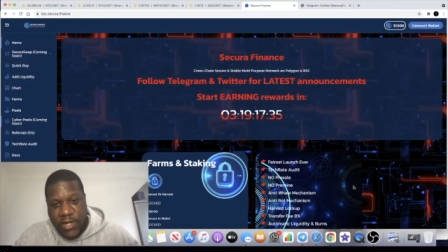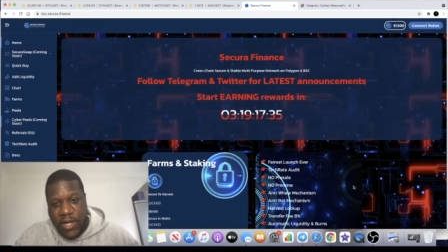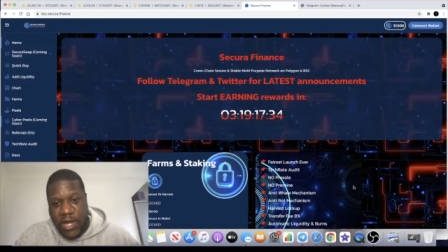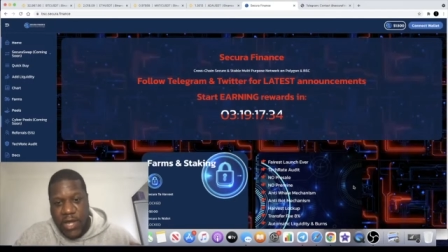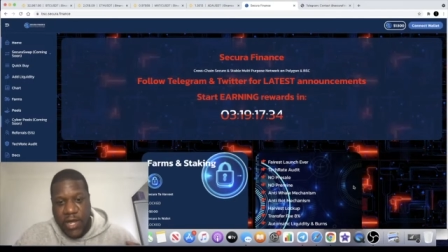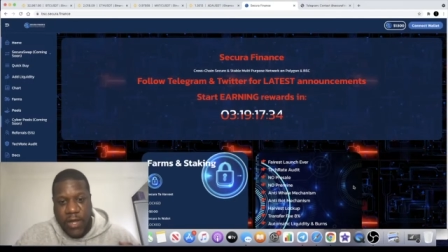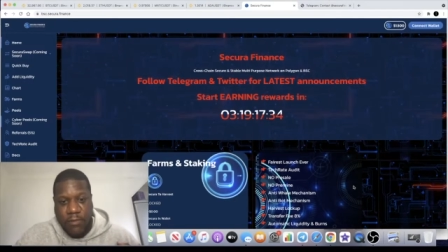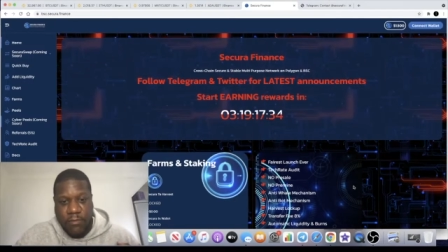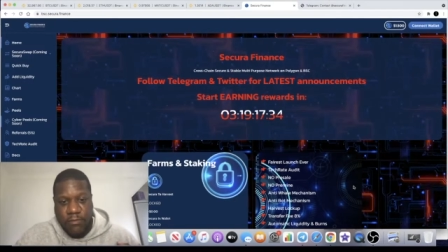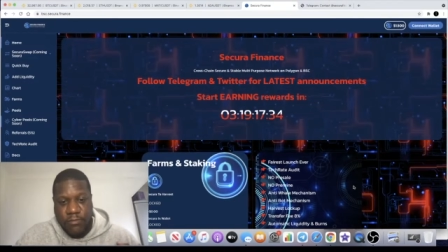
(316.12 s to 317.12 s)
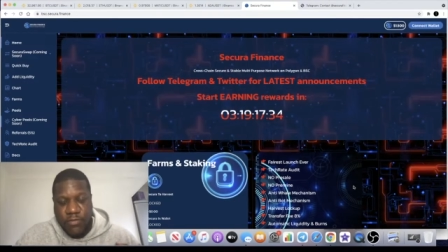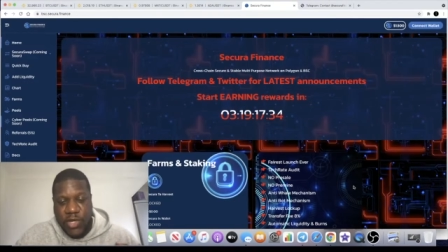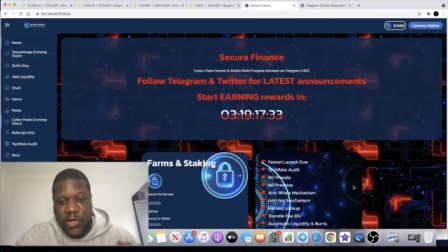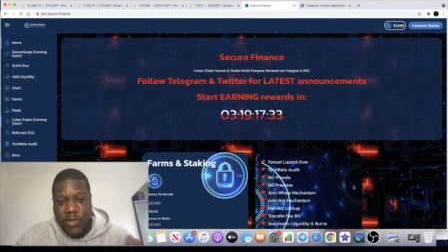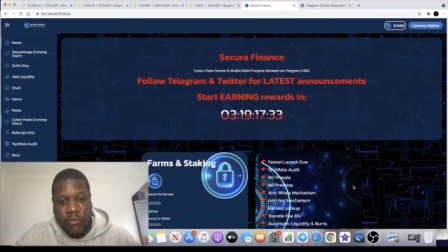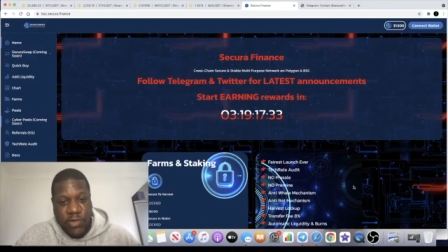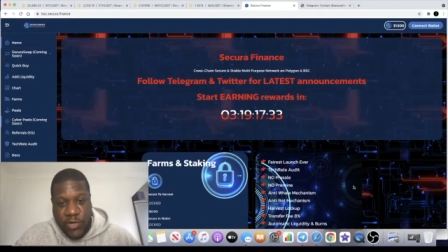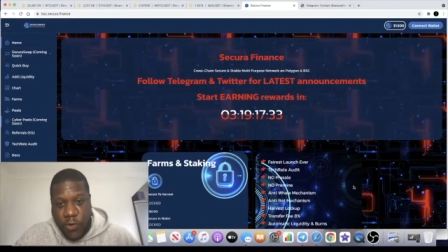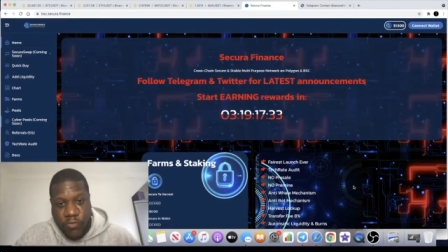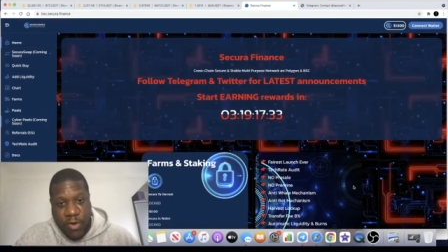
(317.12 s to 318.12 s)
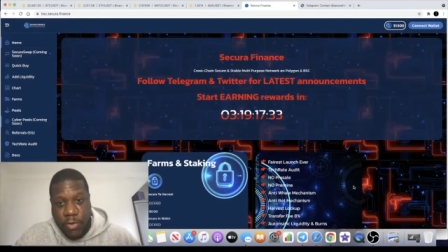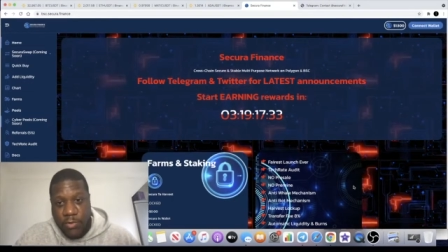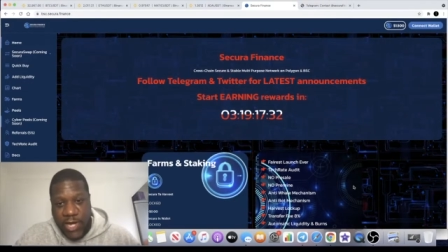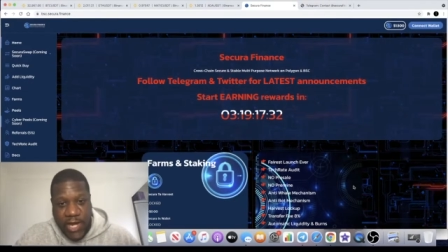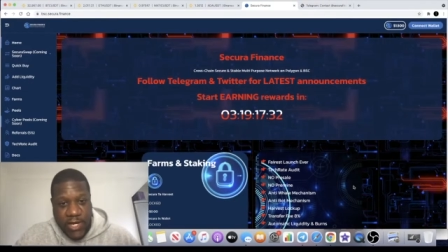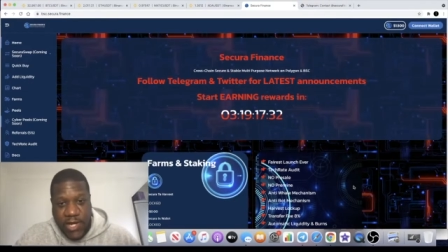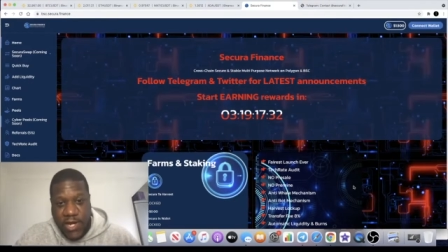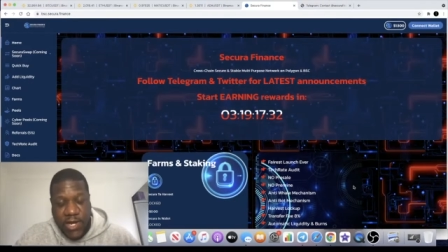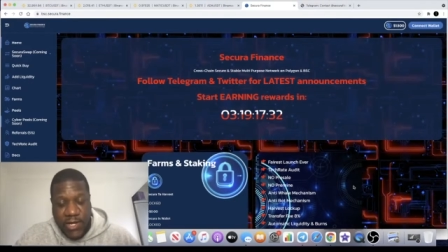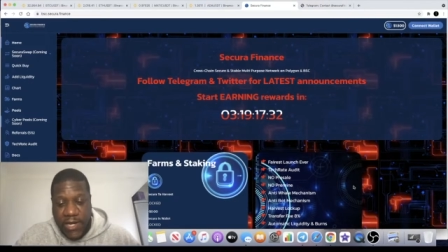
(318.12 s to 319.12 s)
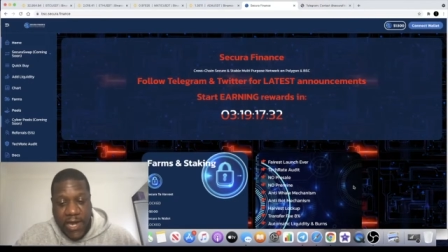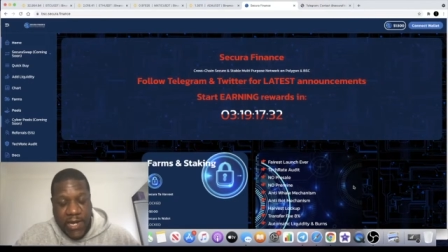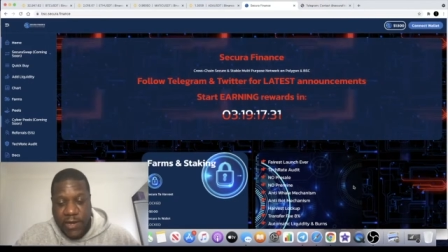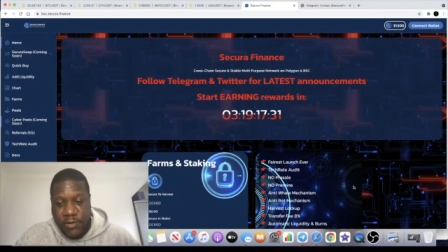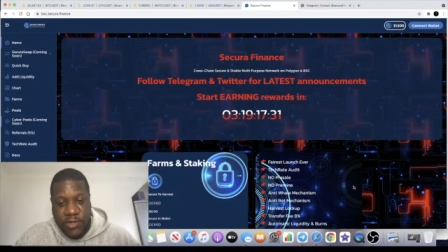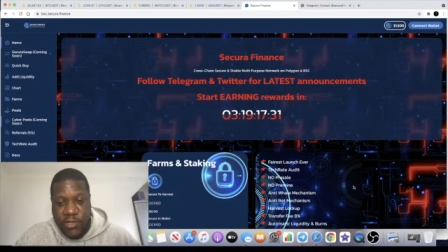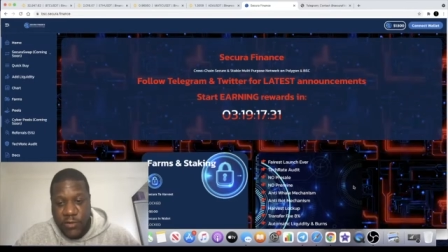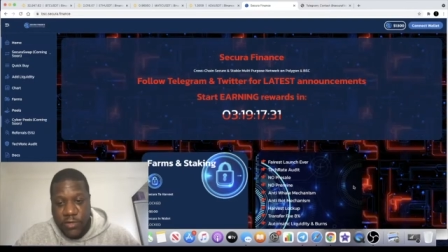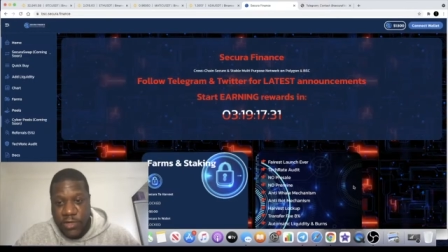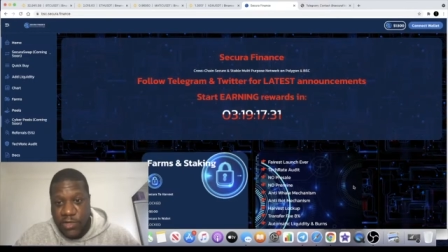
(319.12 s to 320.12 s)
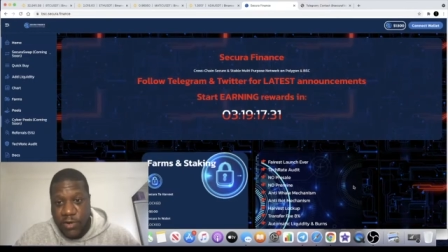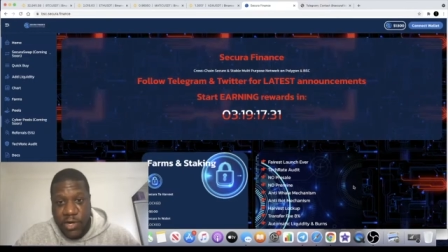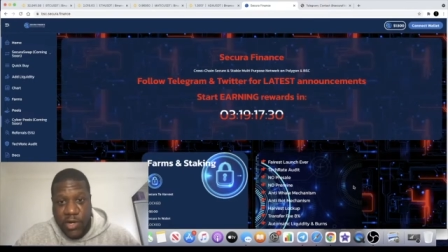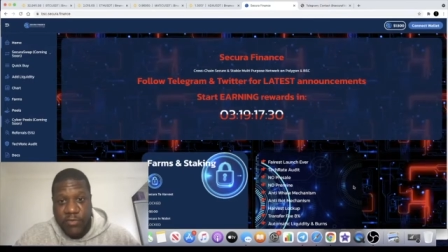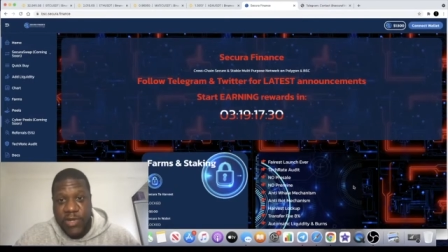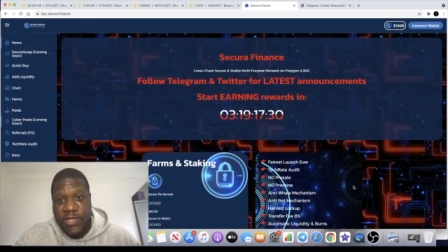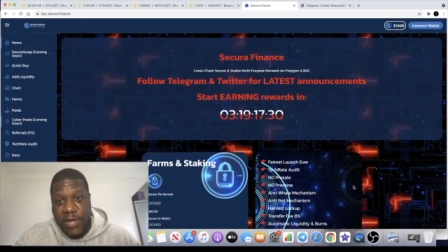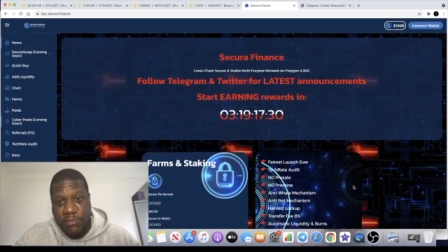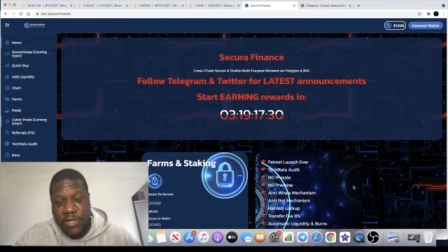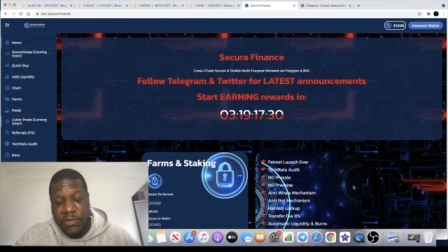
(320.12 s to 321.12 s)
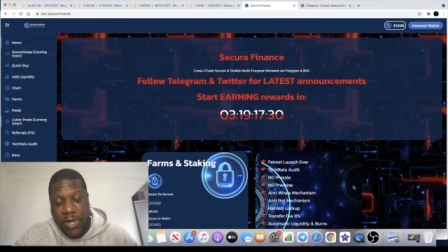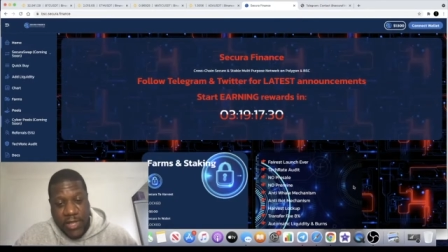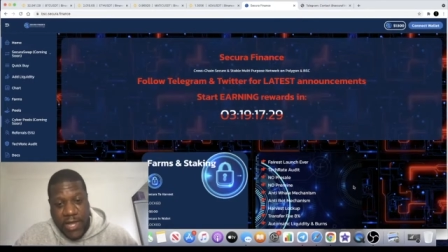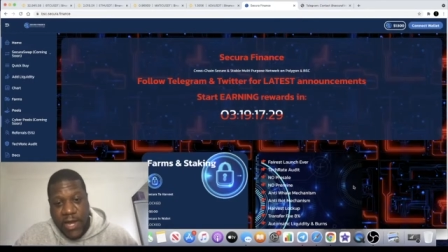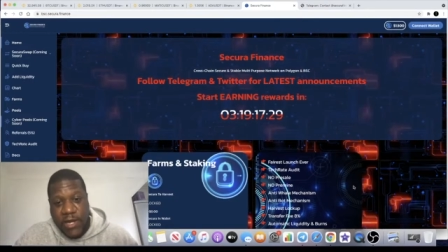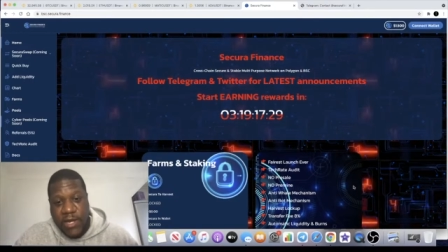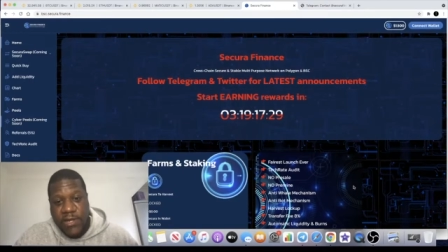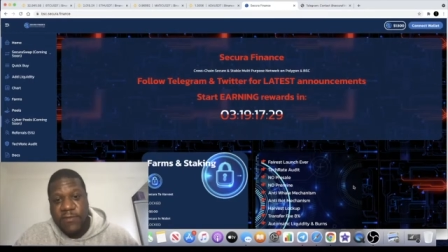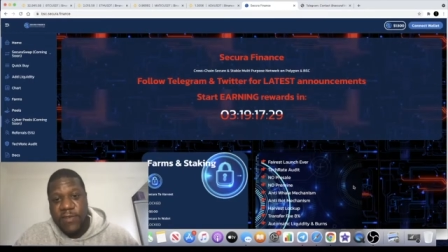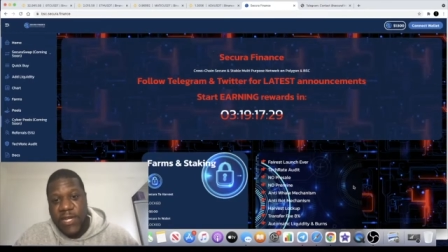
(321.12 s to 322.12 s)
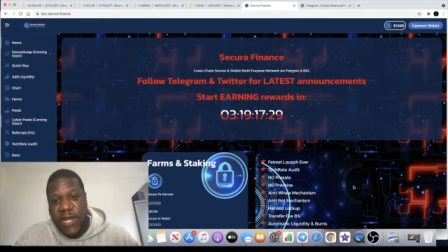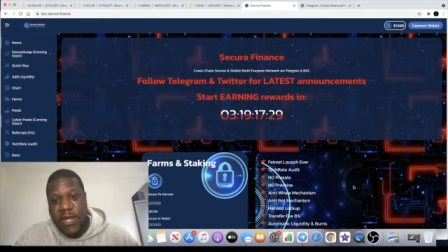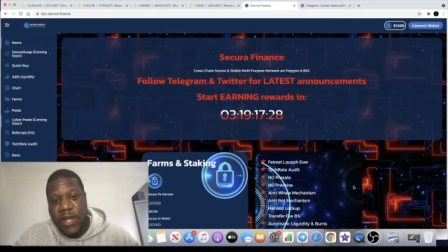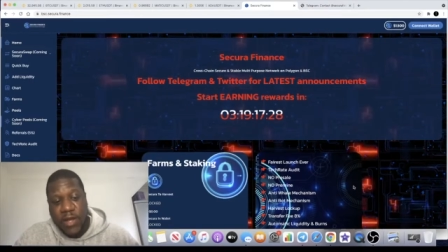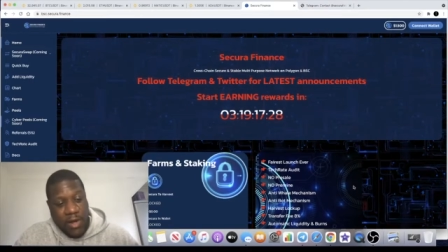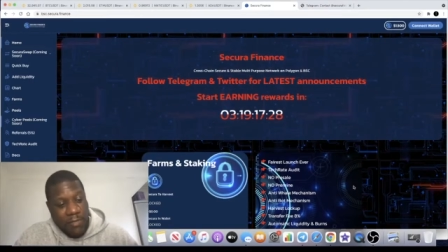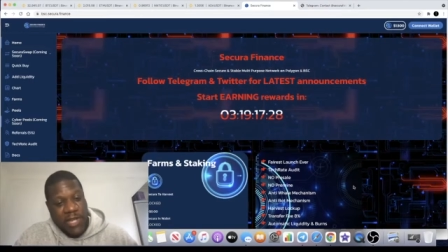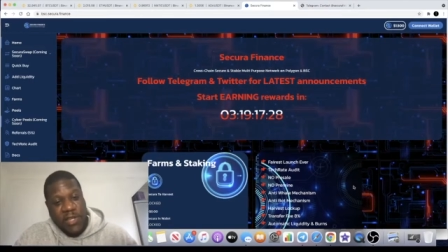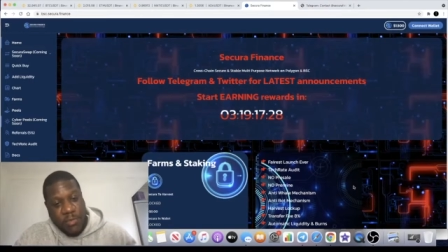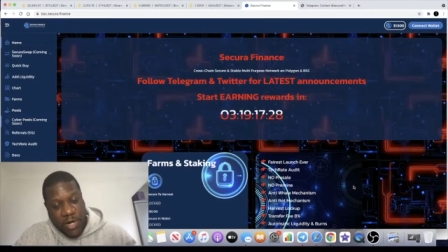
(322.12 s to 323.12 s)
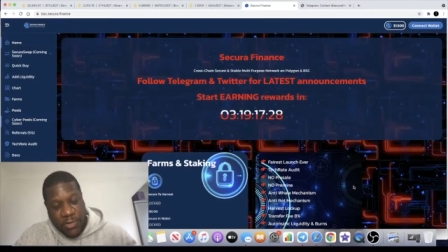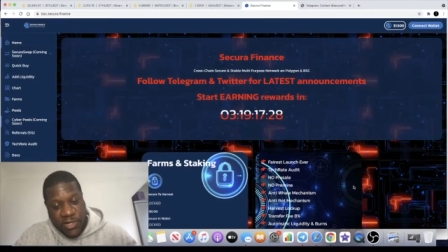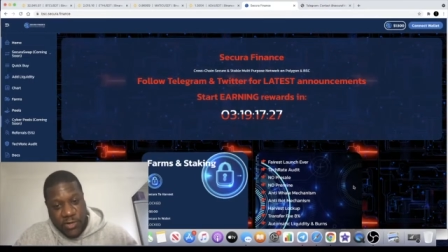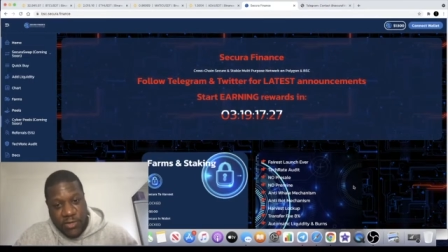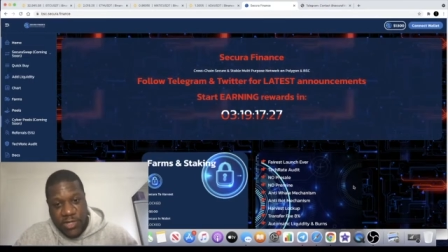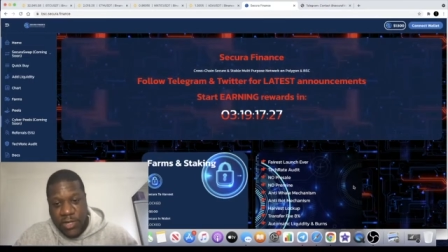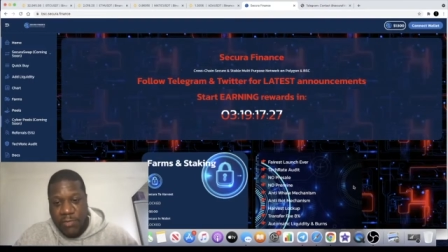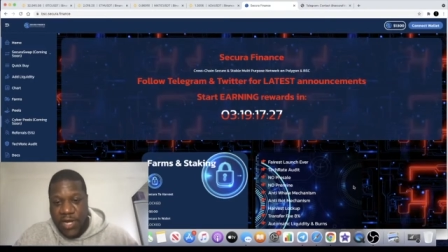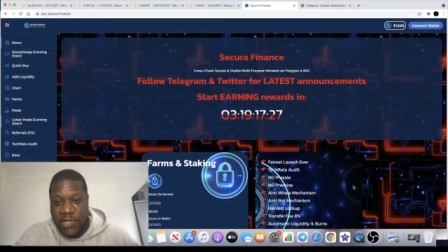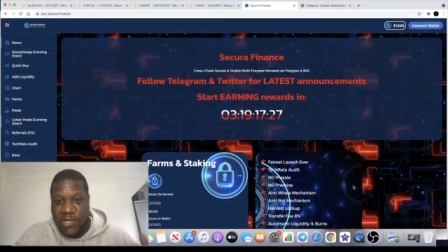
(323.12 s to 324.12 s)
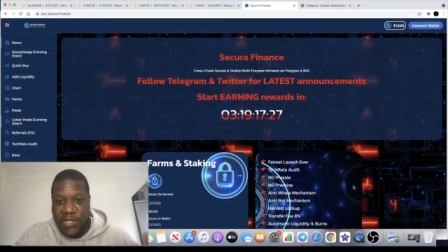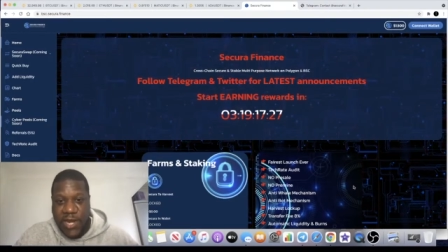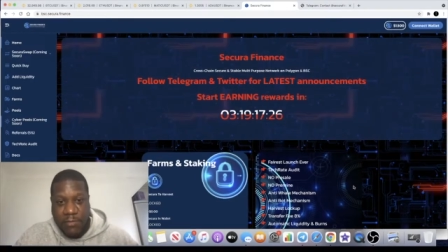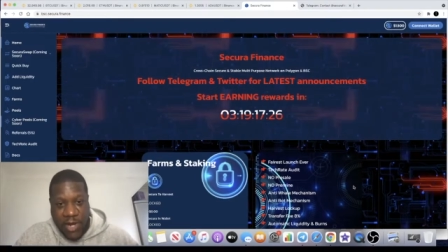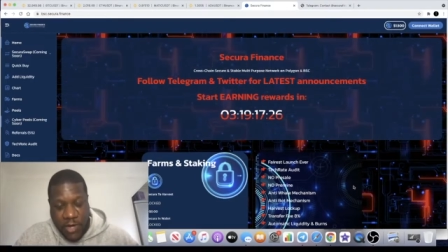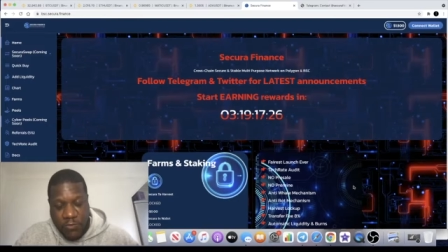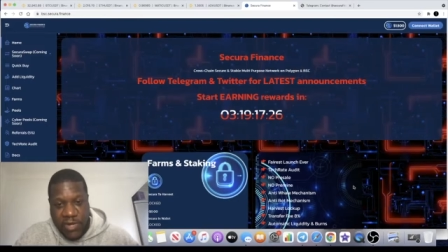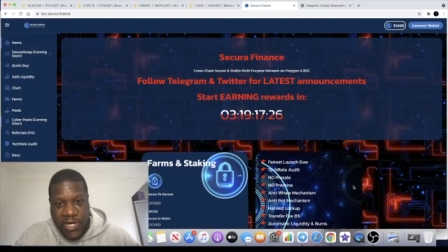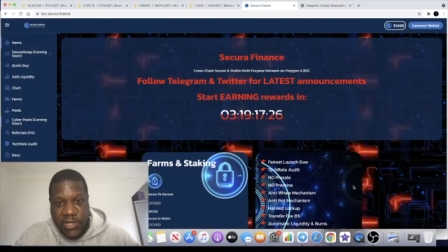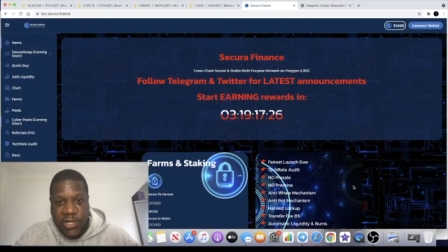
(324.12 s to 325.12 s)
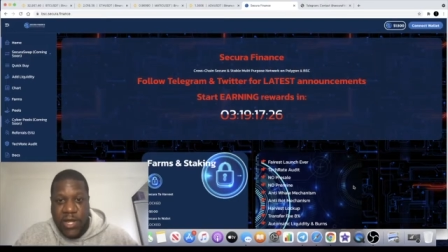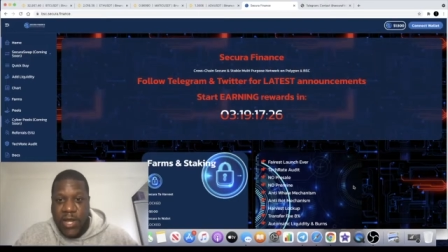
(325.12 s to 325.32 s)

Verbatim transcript: um, you know, there was no problem getting in and getting out of the token. So I can't really say much about that. At the end of the day, I managed to buy my tokens. I managed to stake my LPs.